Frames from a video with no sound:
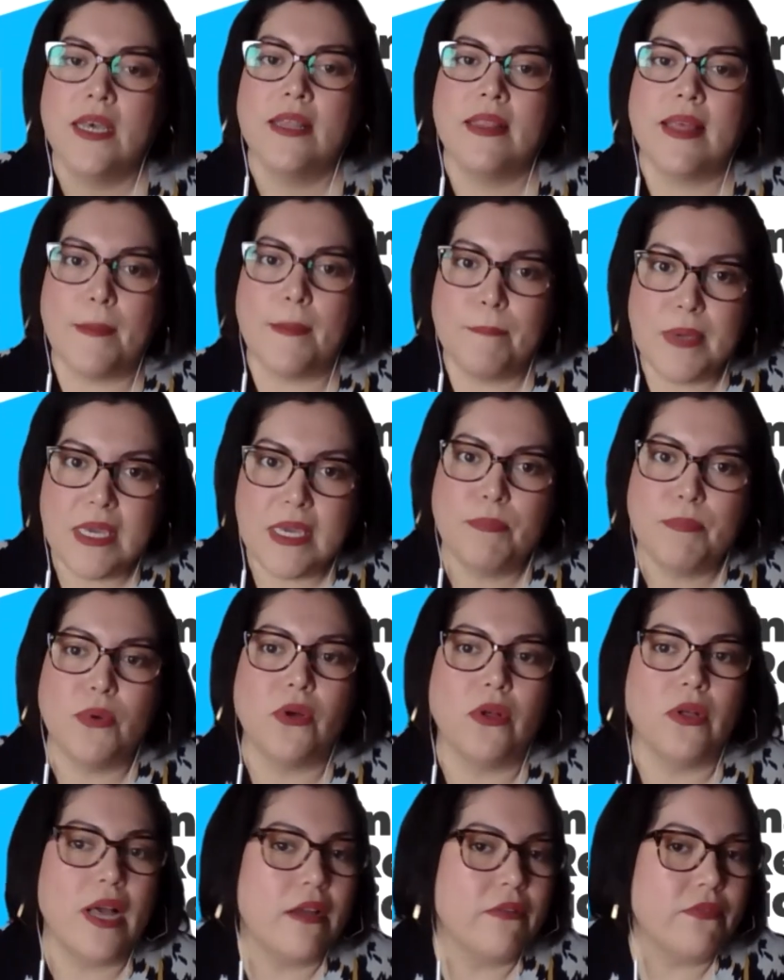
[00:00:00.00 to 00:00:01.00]
that
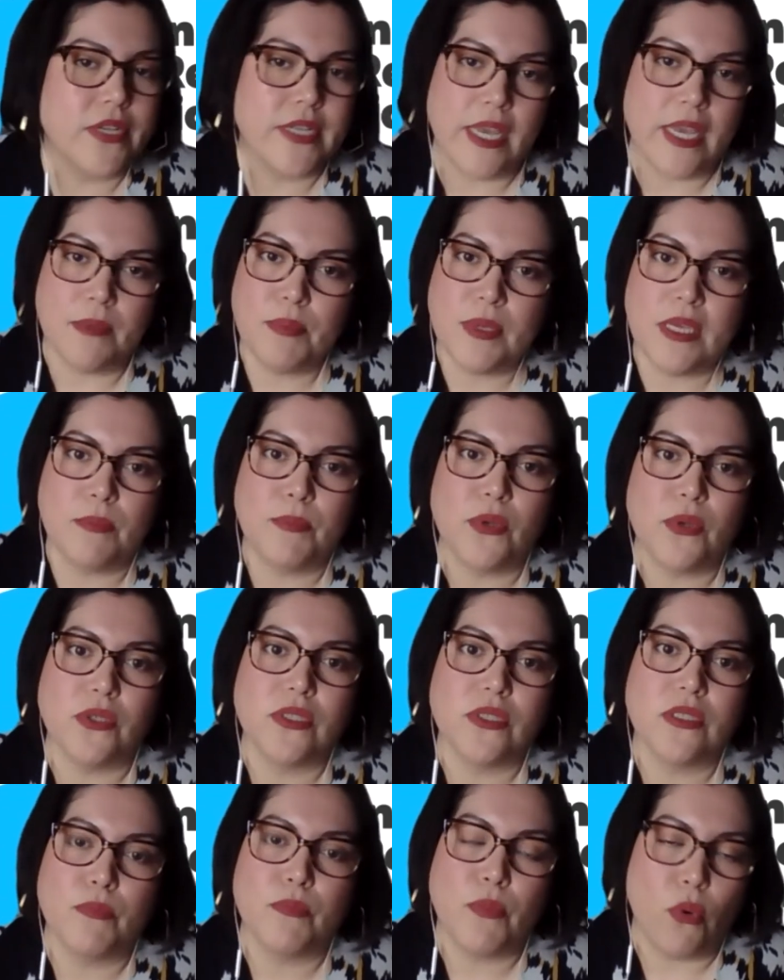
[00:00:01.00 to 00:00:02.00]
everyday people
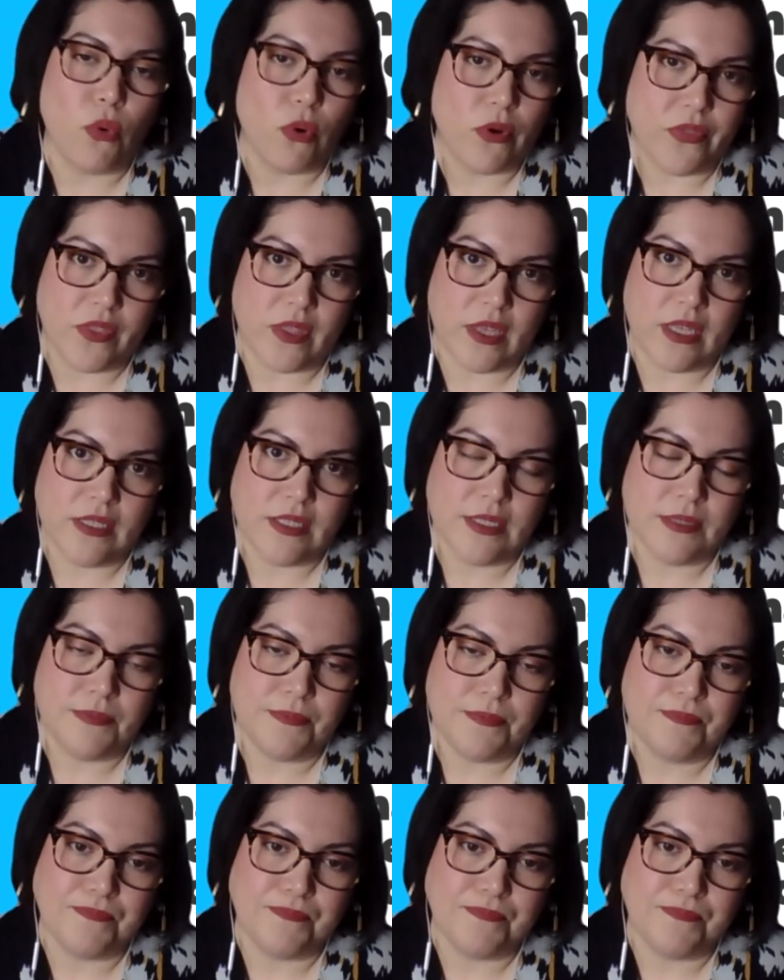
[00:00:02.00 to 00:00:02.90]
support this.